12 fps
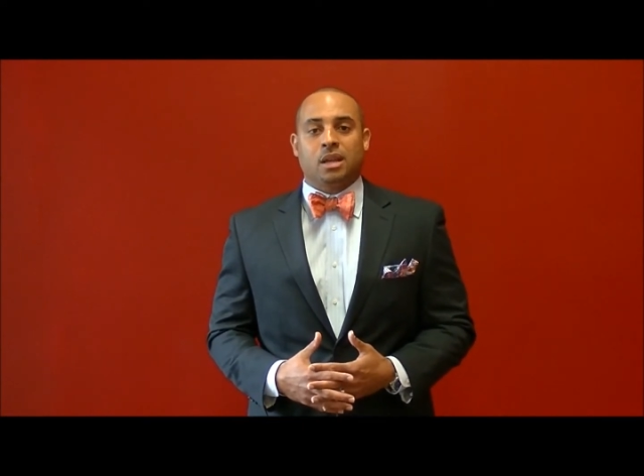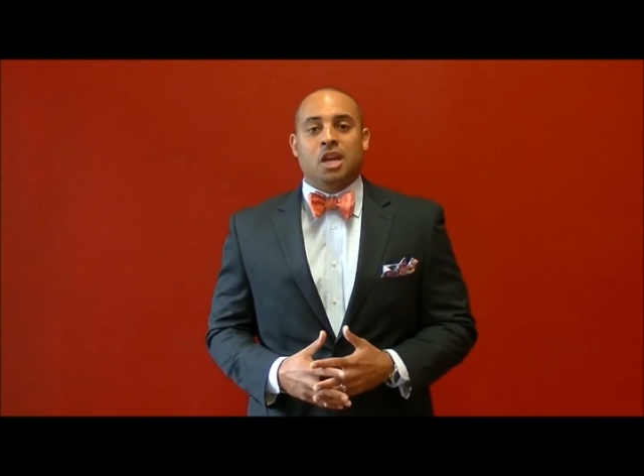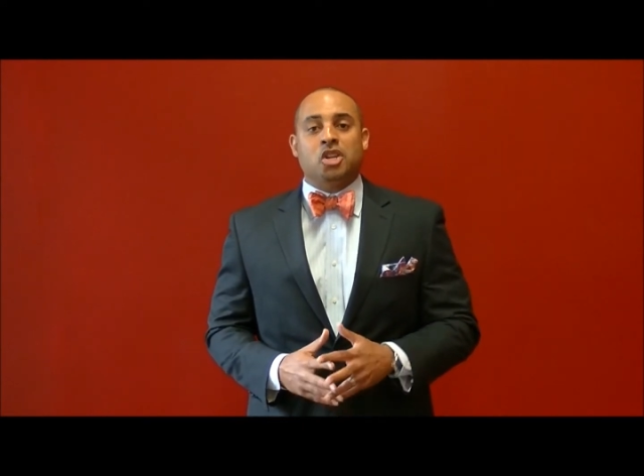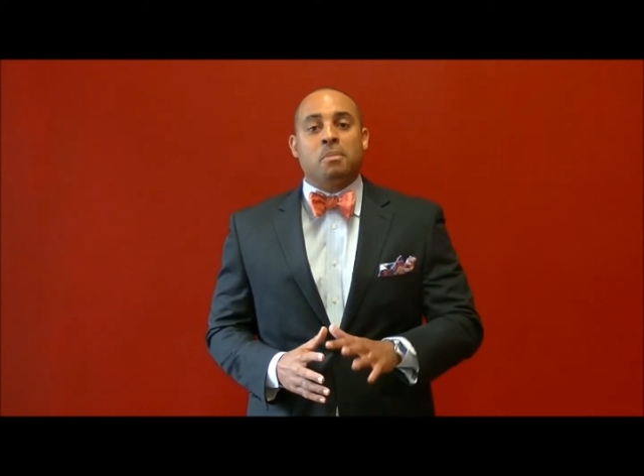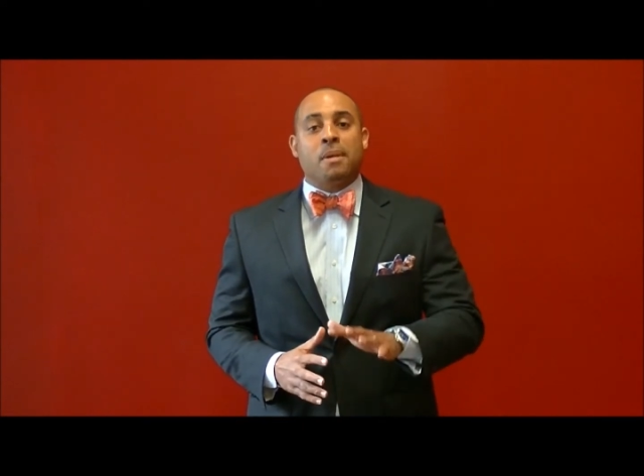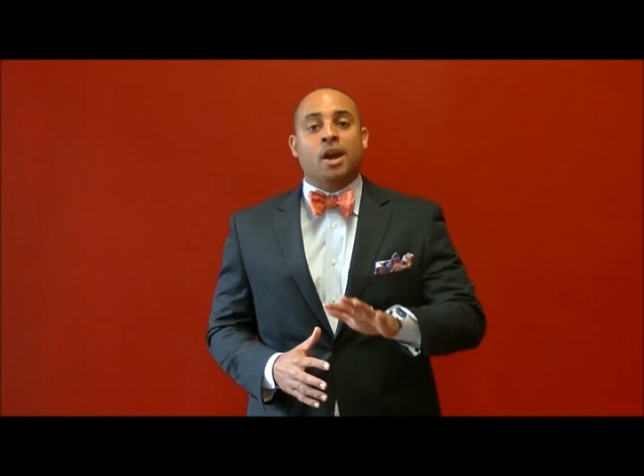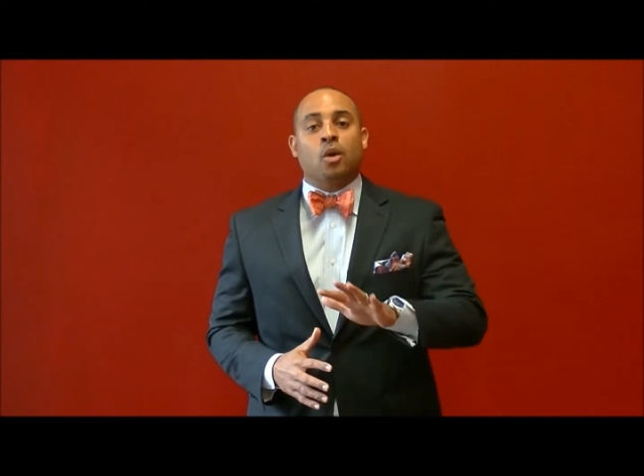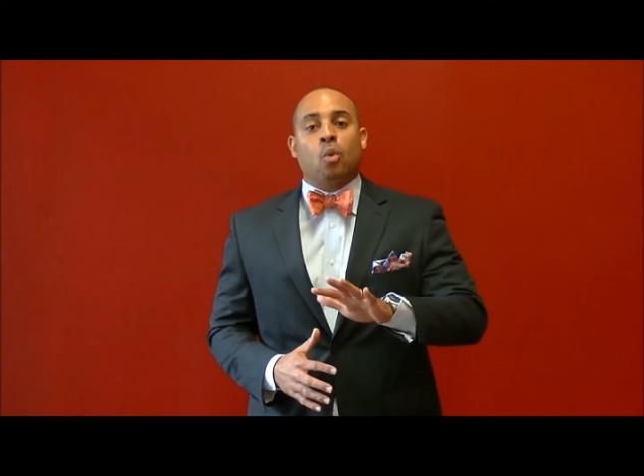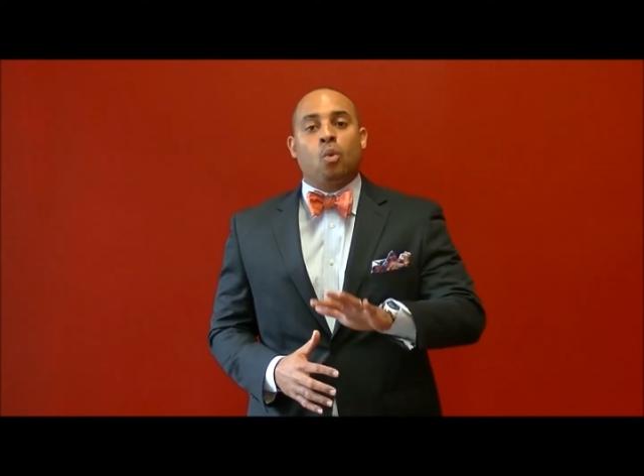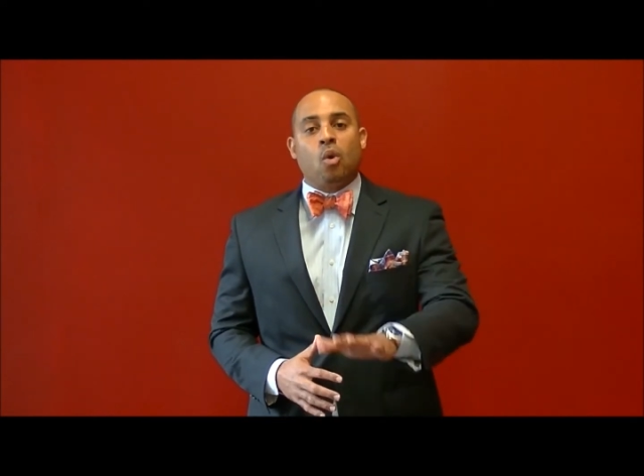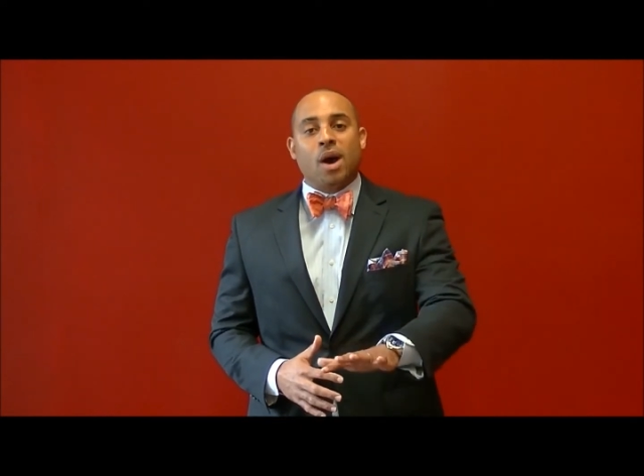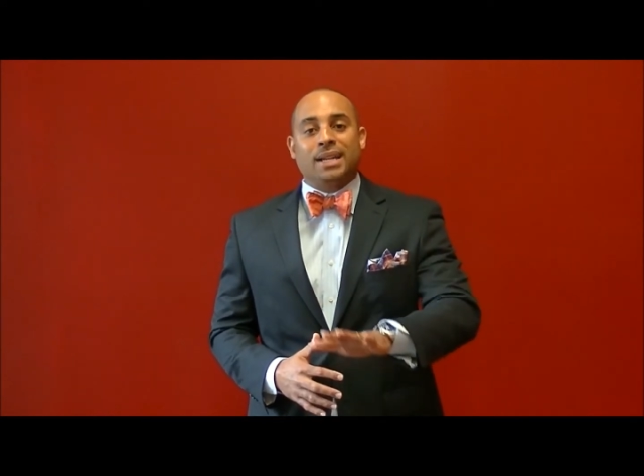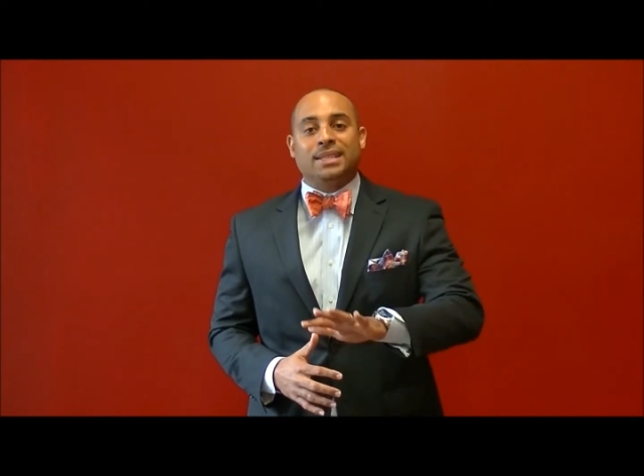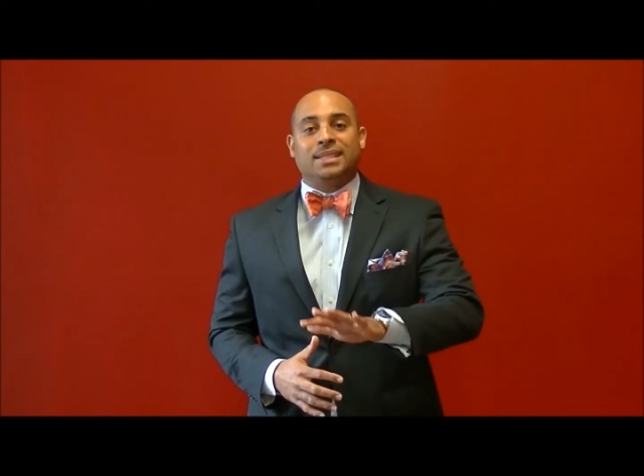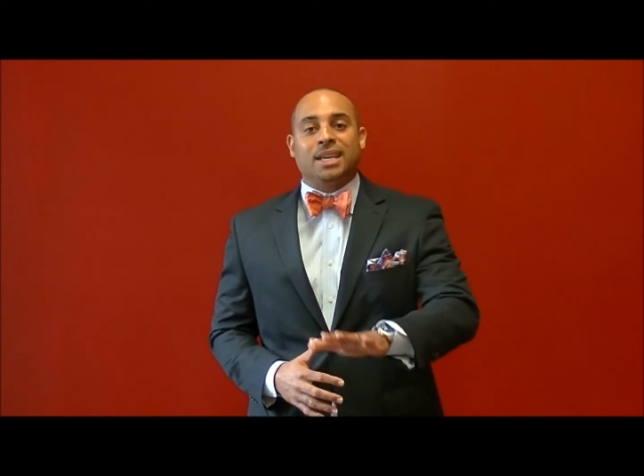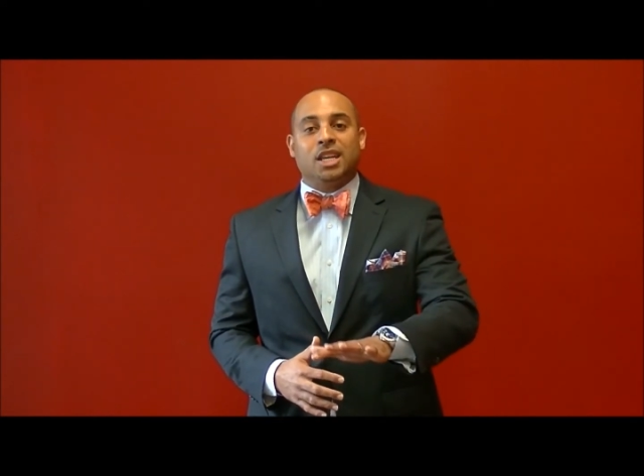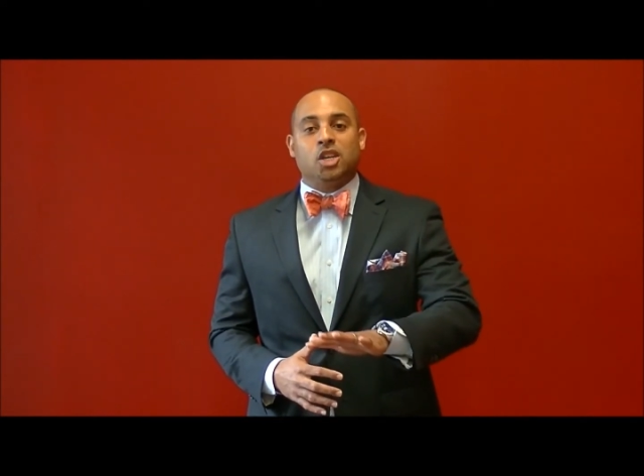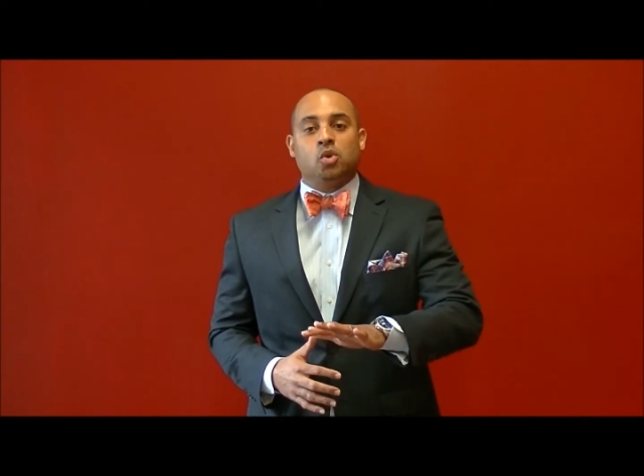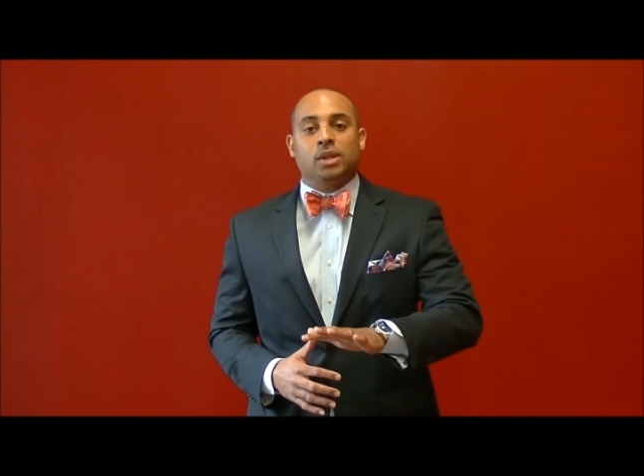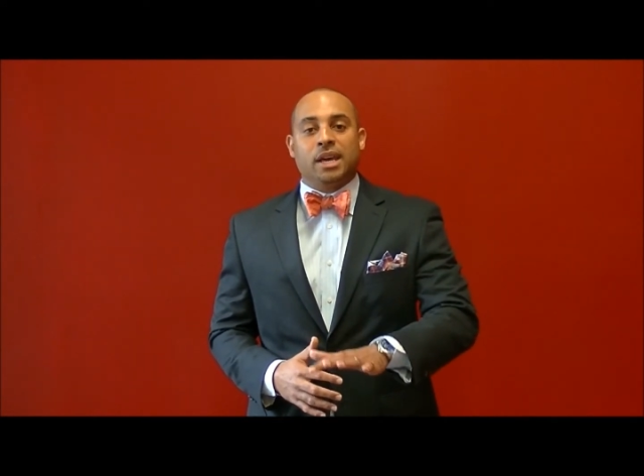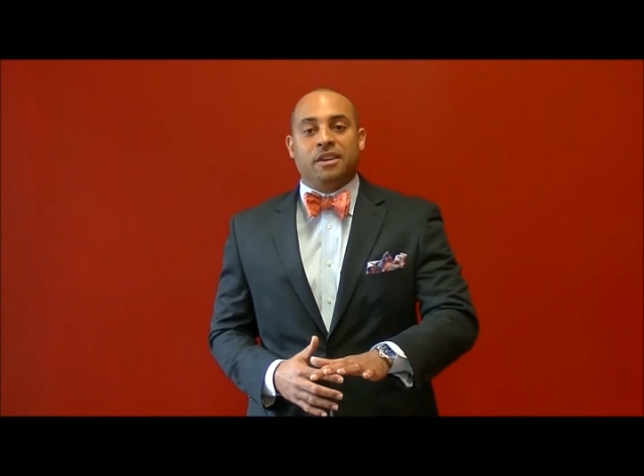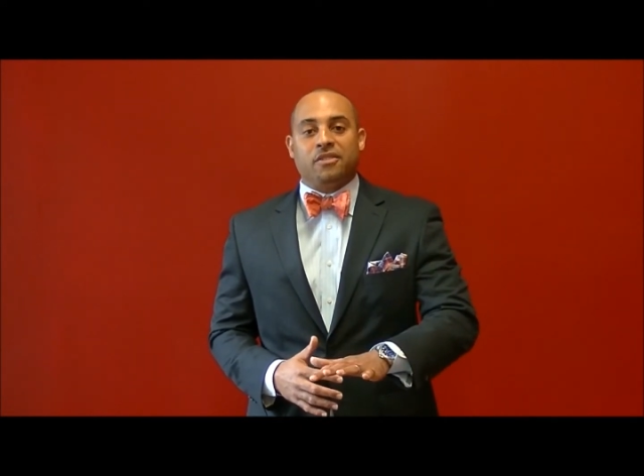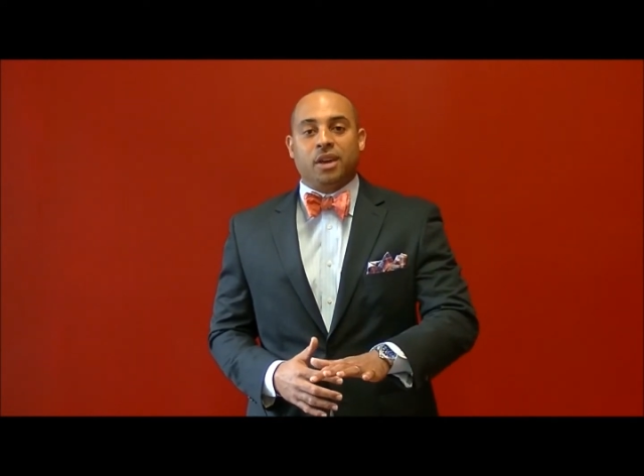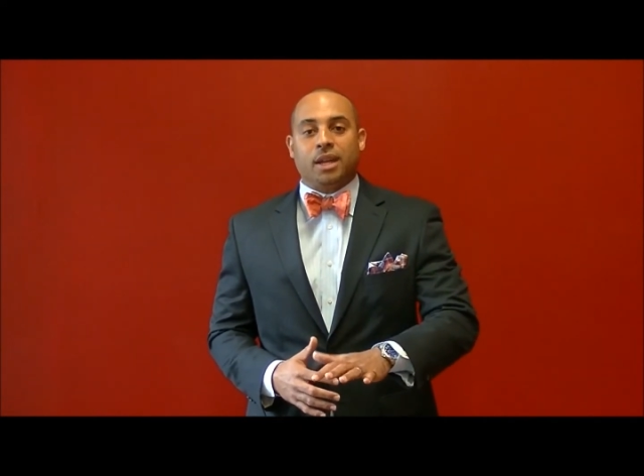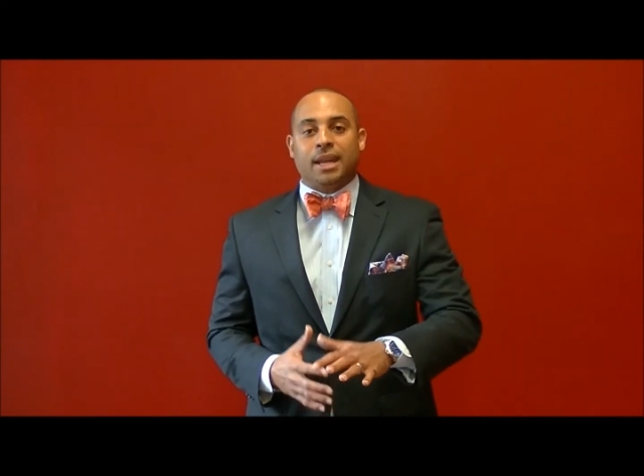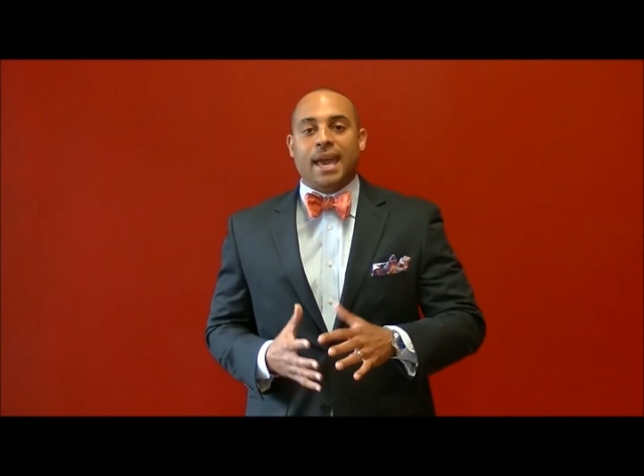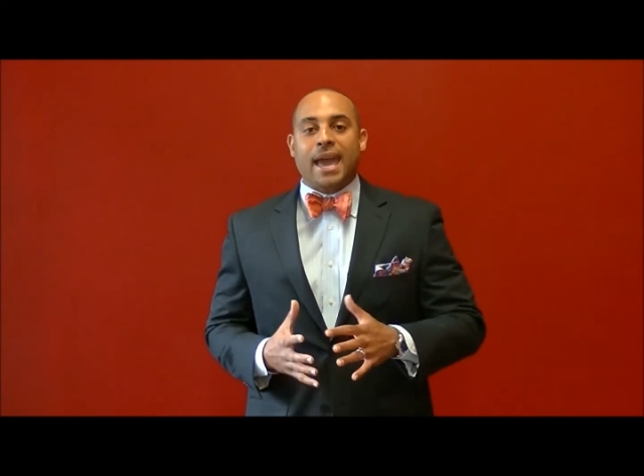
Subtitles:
No matter what city you live in,